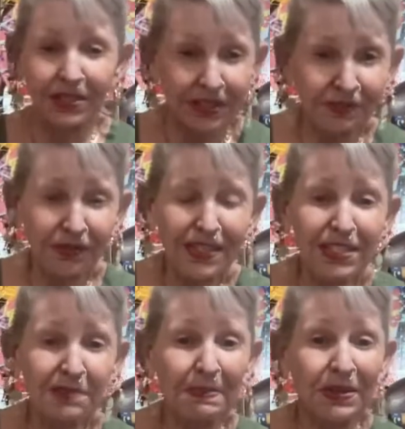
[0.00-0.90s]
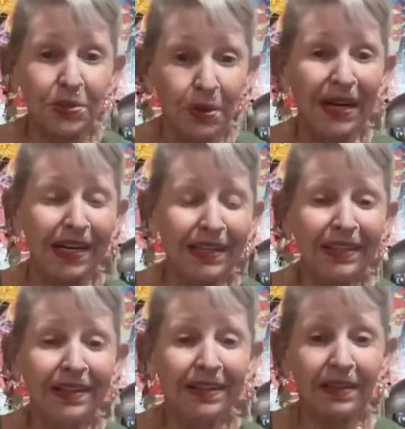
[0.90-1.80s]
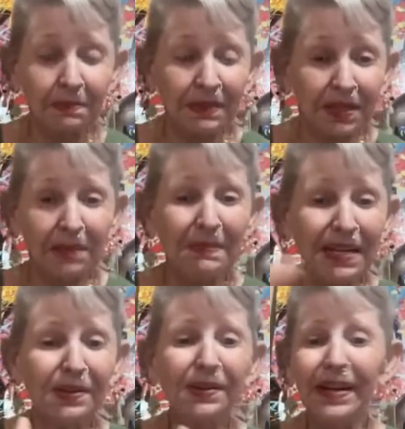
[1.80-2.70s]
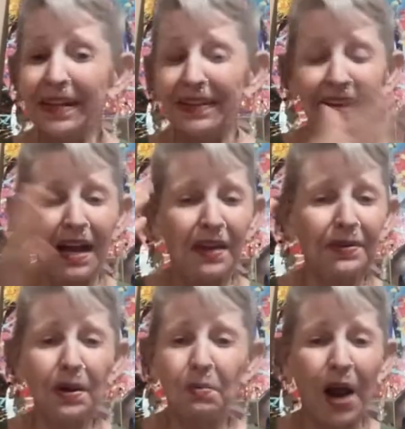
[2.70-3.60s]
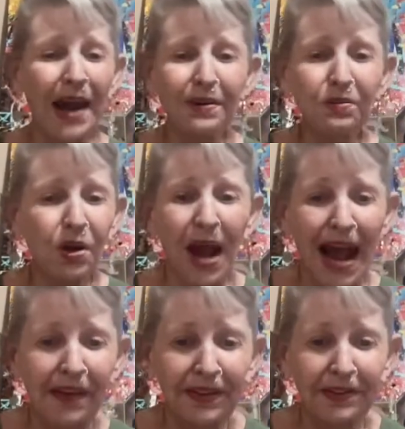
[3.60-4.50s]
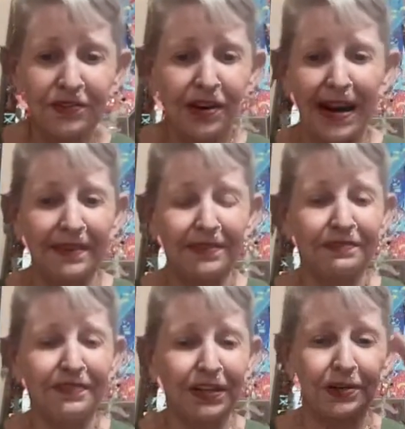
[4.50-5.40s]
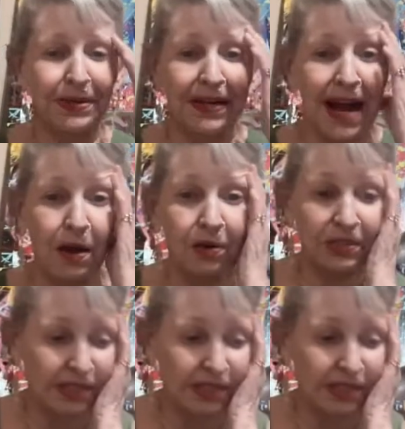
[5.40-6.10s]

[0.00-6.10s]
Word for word: difference between the millimeter and the other. I don't know how they're trying to figure it out.